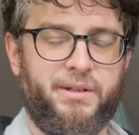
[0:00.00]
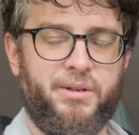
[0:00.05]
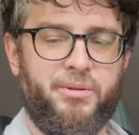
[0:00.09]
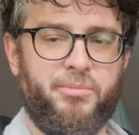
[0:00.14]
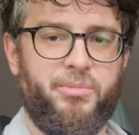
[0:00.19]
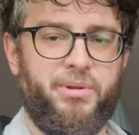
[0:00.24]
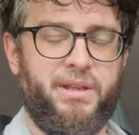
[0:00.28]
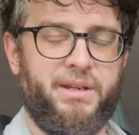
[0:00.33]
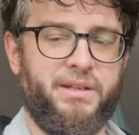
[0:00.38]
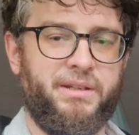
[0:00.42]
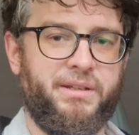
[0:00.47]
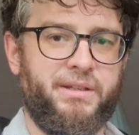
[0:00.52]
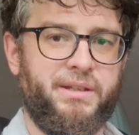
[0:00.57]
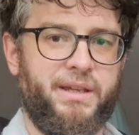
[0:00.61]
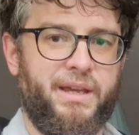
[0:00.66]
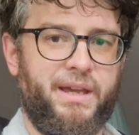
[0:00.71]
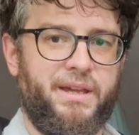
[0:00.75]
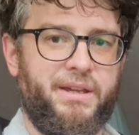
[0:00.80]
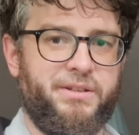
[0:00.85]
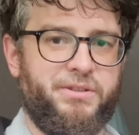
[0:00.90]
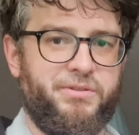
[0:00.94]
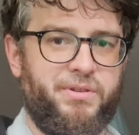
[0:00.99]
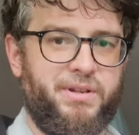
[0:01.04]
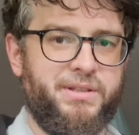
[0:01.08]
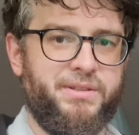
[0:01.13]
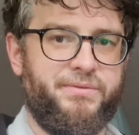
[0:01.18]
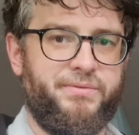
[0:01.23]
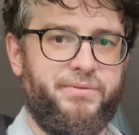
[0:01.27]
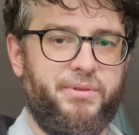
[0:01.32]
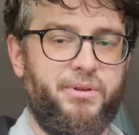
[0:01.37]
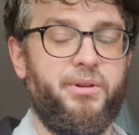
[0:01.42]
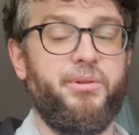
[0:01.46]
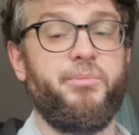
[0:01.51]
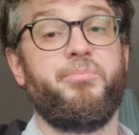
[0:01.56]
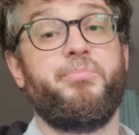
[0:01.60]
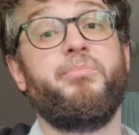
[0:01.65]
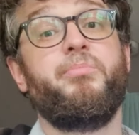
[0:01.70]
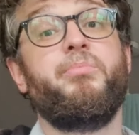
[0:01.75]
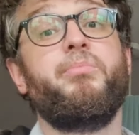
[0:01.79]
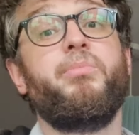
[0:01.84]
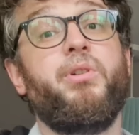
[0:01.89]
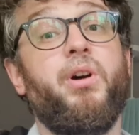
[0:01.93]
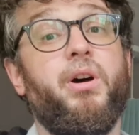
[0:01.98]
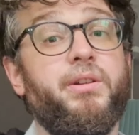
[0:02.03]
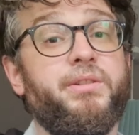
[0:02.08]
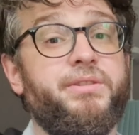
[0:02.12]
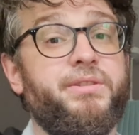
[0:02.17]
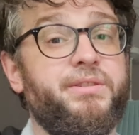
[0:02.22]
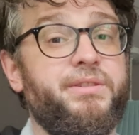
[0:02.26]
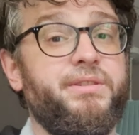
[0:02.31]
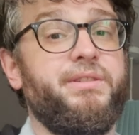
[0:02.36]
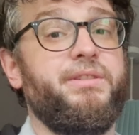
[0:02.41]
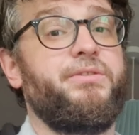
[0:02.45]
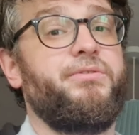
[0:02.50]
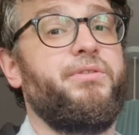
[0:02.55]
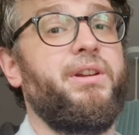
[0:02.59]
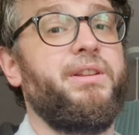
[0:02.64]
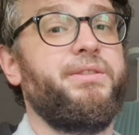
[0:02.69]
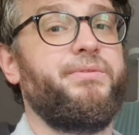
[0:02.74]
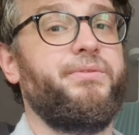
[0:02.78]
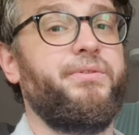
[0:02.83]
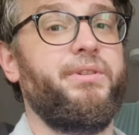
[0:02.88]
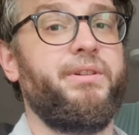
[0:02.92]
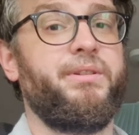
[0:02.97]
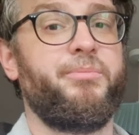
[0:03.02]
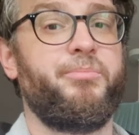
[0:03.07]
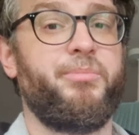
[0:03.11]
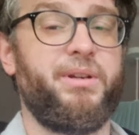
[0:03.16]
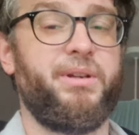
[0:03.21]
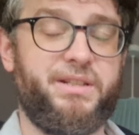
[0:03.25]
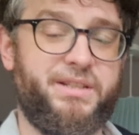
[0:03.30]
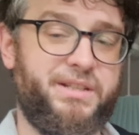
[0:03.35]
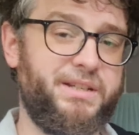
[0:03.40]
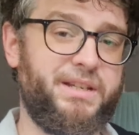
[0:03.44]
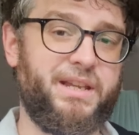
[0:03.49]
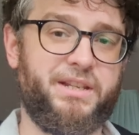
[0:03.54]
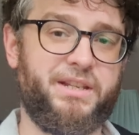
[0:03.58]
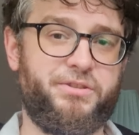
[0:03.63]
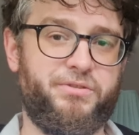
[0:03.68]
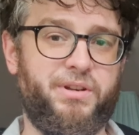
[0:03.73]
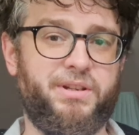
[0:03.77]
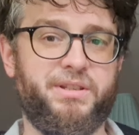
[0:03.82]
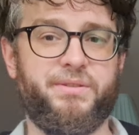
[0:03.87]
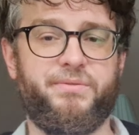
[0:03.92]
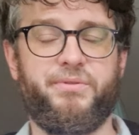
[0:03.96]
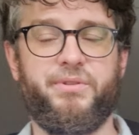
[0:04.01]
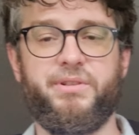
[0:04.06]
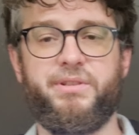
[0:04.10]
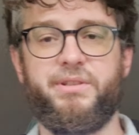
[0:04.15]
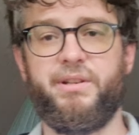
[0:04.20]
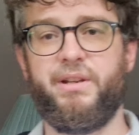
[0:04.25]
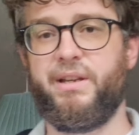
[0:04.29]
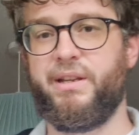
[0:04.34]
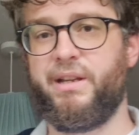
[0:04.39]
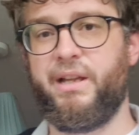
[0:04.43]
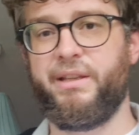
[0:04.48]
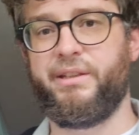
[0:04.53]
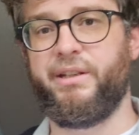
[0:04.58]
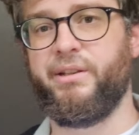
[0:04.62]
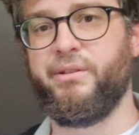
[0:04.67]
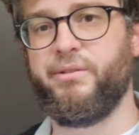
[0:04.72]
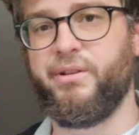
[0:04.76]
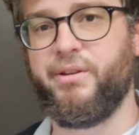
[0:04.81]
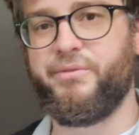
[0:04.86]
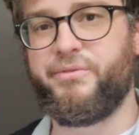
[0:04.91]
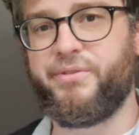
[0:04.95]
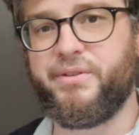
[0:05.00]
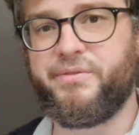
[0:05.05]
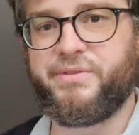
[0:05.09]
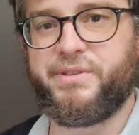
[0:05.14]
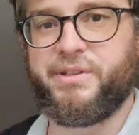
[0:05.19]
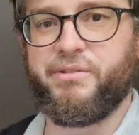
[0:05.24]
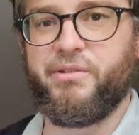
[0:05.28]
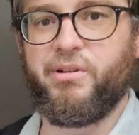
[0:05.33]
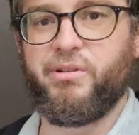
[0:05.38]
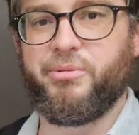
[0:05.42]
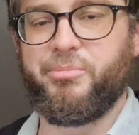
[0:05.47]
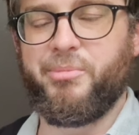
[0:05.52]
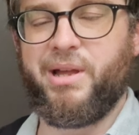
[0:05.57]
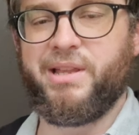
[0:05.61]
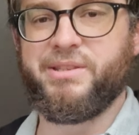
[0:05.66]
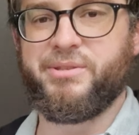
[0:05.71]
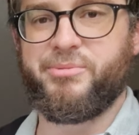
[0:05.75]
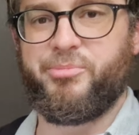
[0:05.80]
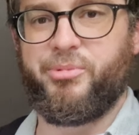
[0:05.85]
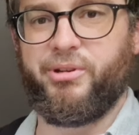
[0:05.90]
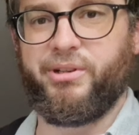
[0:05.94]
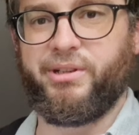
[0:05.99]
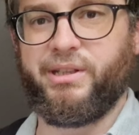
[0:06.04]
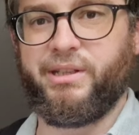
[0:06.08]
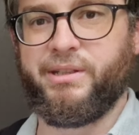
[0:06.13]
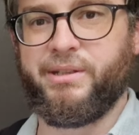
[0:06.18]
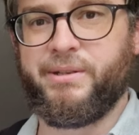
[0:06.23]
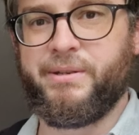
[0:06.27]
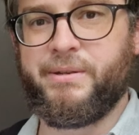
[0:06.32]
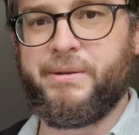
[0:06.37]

but then you can get her transfer her consciousness transferred, but if she gets transferred to like I don't know, a fifty year old man's body.